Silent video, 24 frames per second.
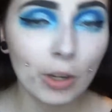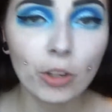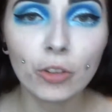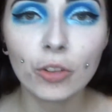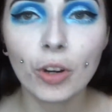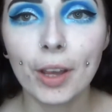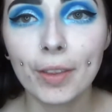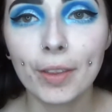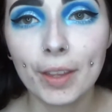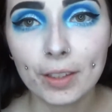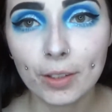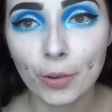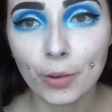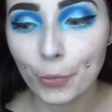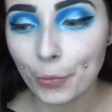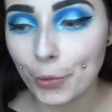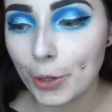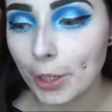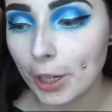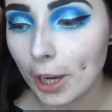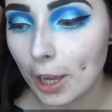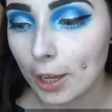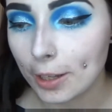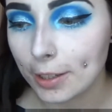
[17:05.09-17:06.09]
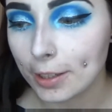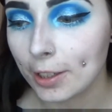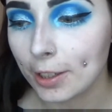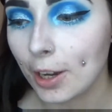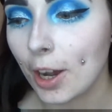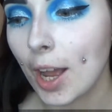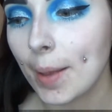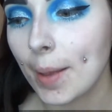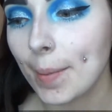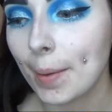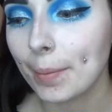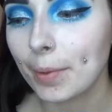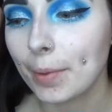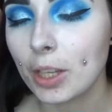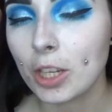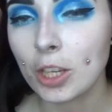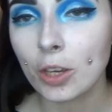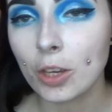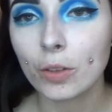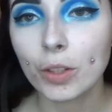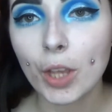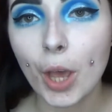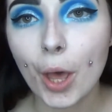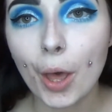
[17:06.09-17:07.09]
to try this one last time. I'm going to
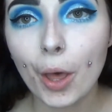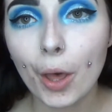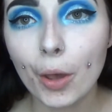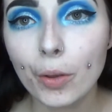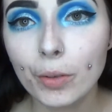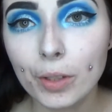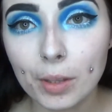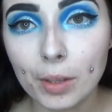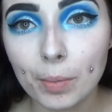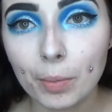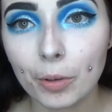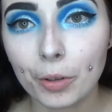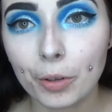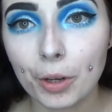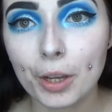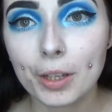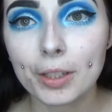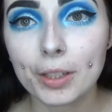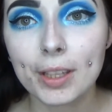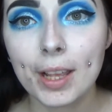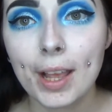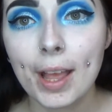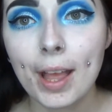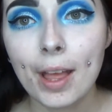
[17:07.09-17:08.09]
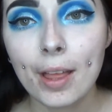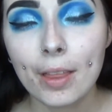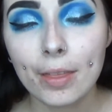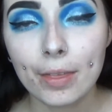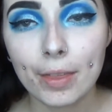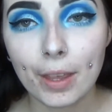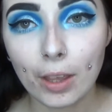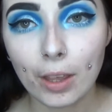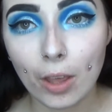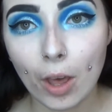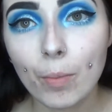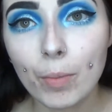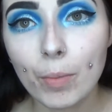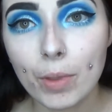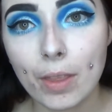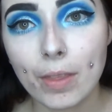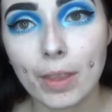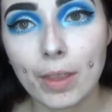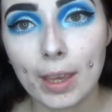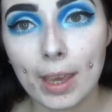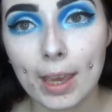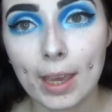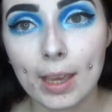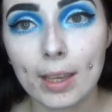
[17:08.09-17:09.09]
use only the products that come within
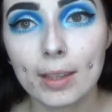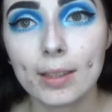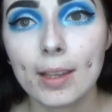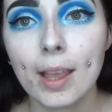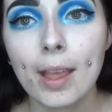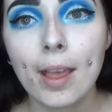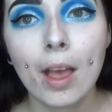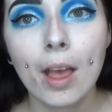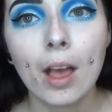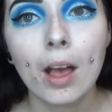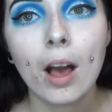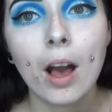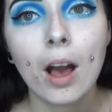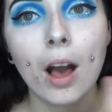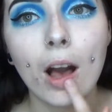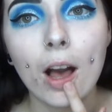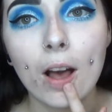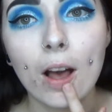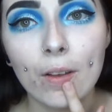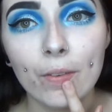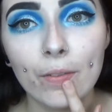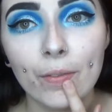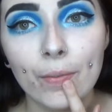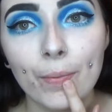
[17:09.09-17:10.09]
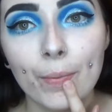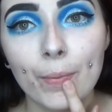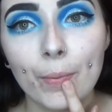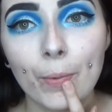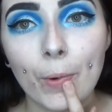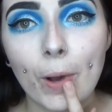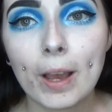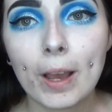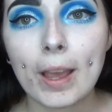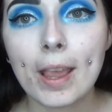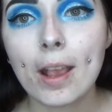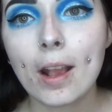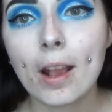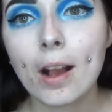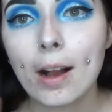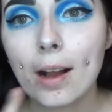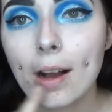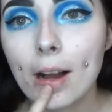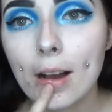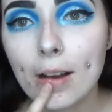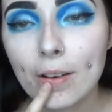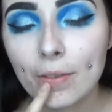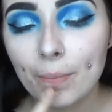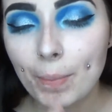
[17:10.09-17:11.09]
the kit. Half white,
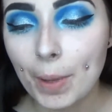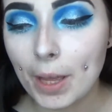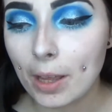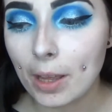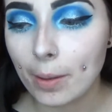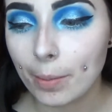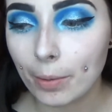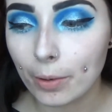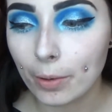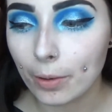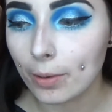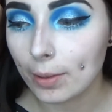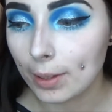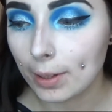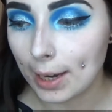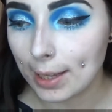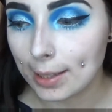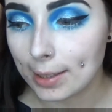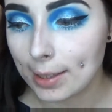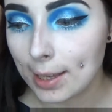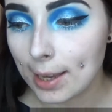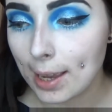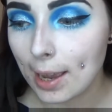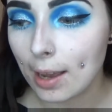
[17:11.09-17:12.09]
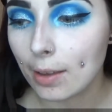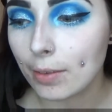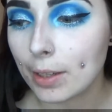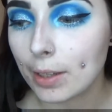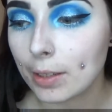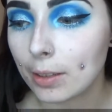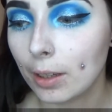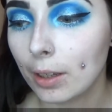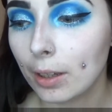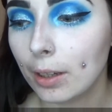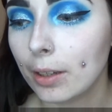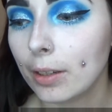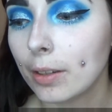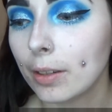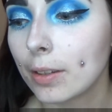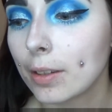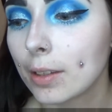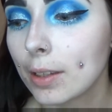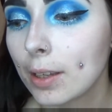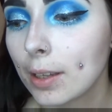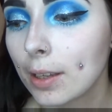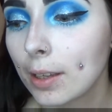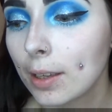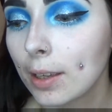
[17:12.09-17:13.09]
half purple. Let's see how this
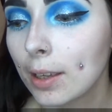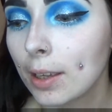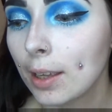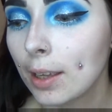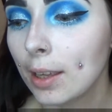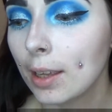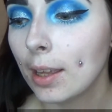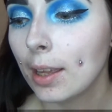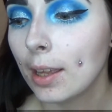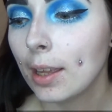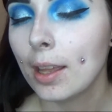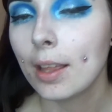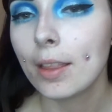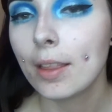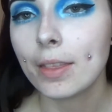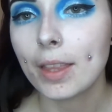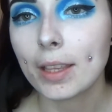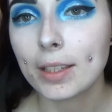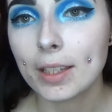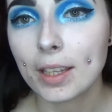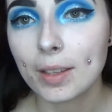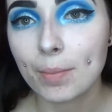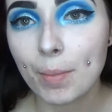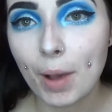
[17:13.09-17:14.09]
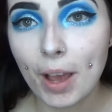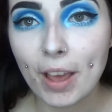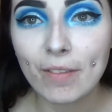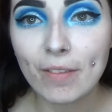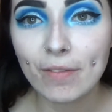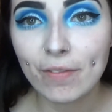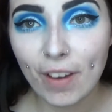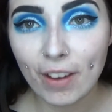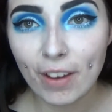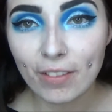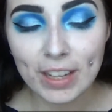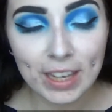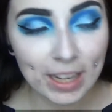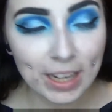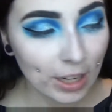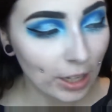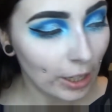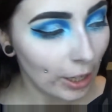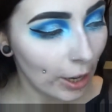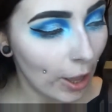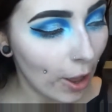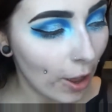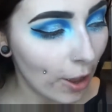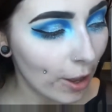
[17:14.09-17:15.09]
goes. This is my very
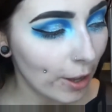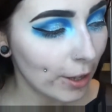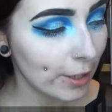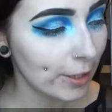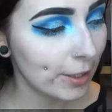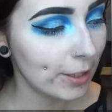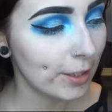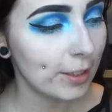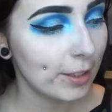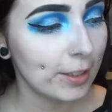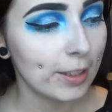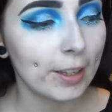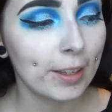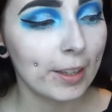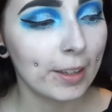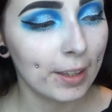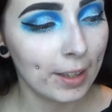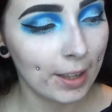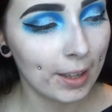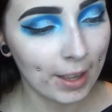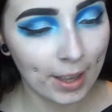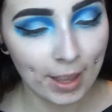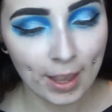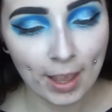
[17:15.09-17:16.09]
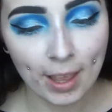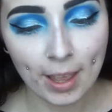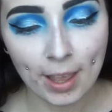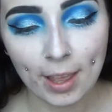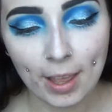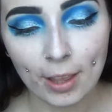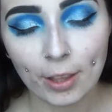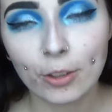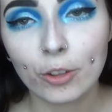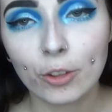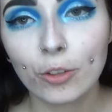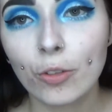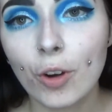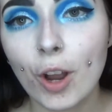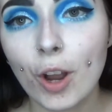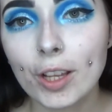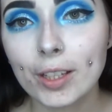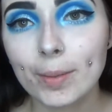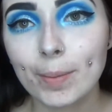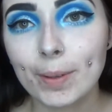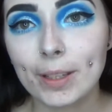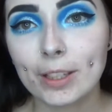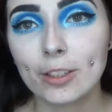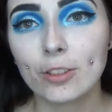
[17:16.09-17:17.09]
last
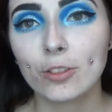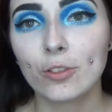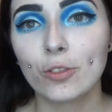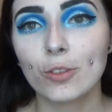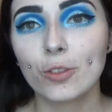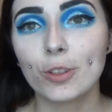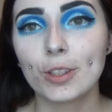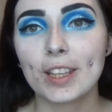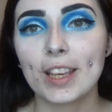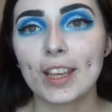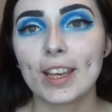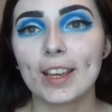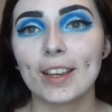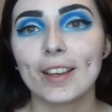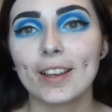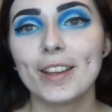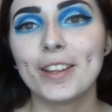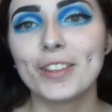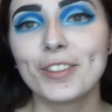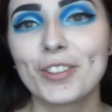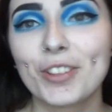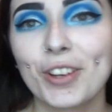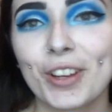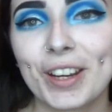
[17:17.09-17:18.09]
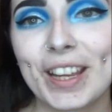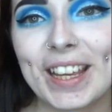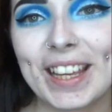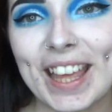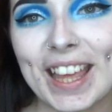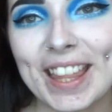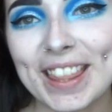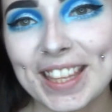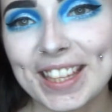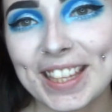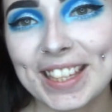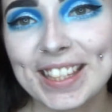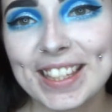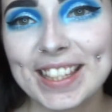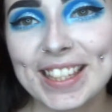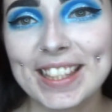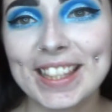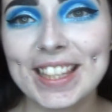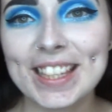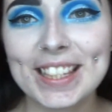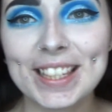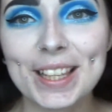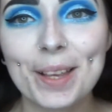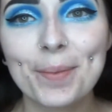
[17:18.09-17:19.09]
grasping at straws here, trying to get
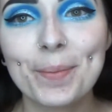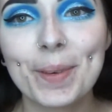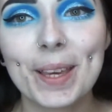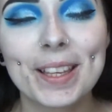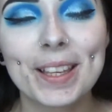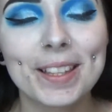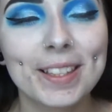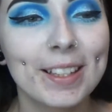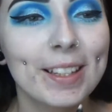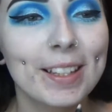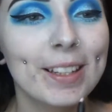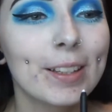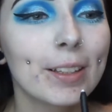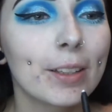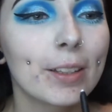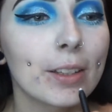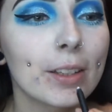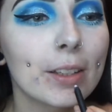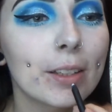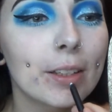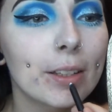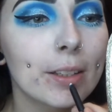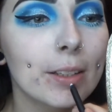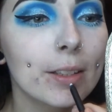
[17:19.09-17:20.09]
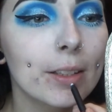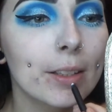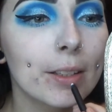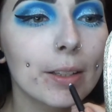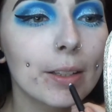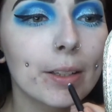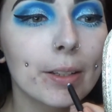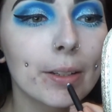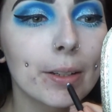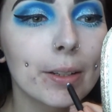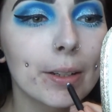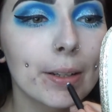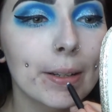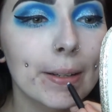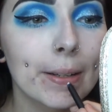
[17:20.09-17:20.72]
these lip kits to look good, so.